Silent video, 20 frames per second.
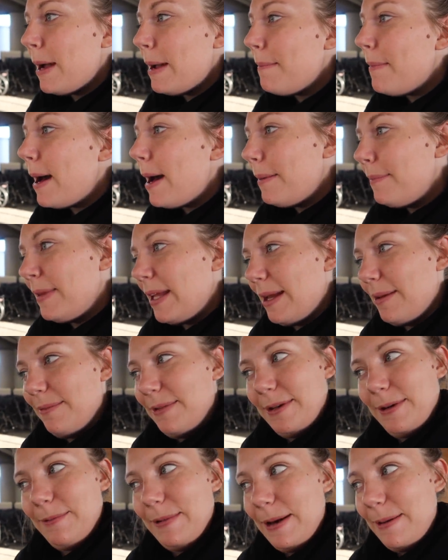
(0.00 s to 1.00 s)
My mom
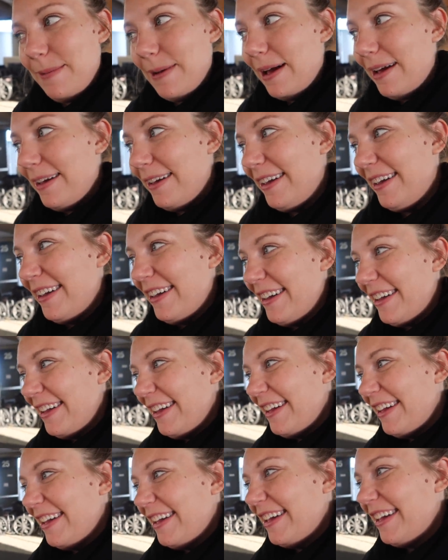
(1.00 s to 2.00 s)
named her Wilma.
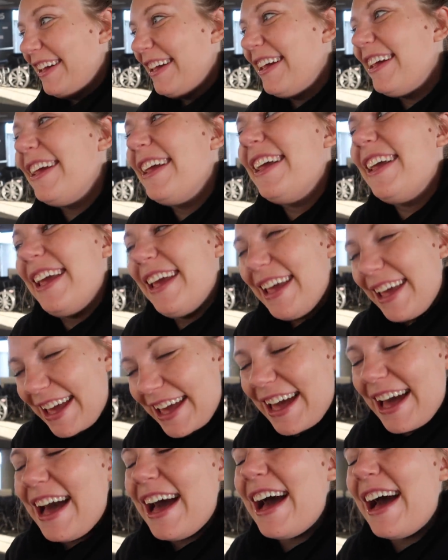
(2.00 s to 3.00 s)
Really?
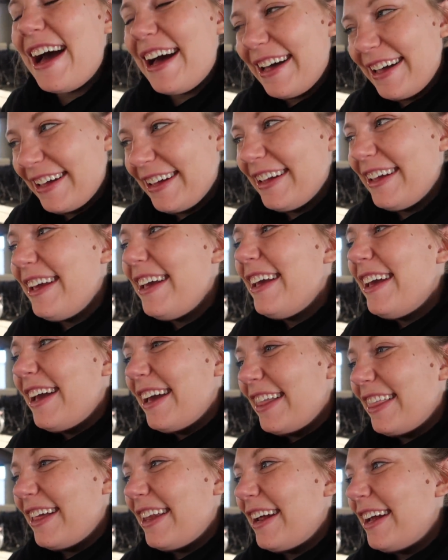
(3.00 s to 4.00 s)
Yeah.
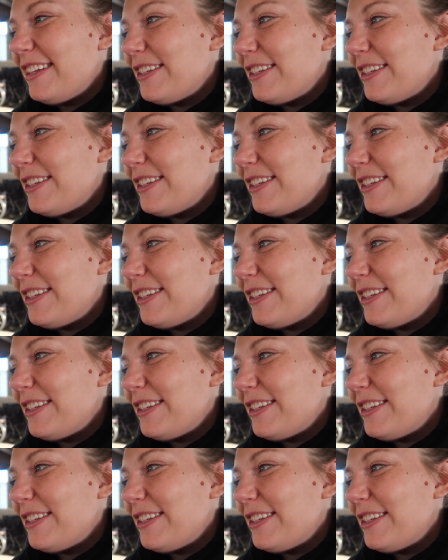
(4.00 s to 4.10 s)
And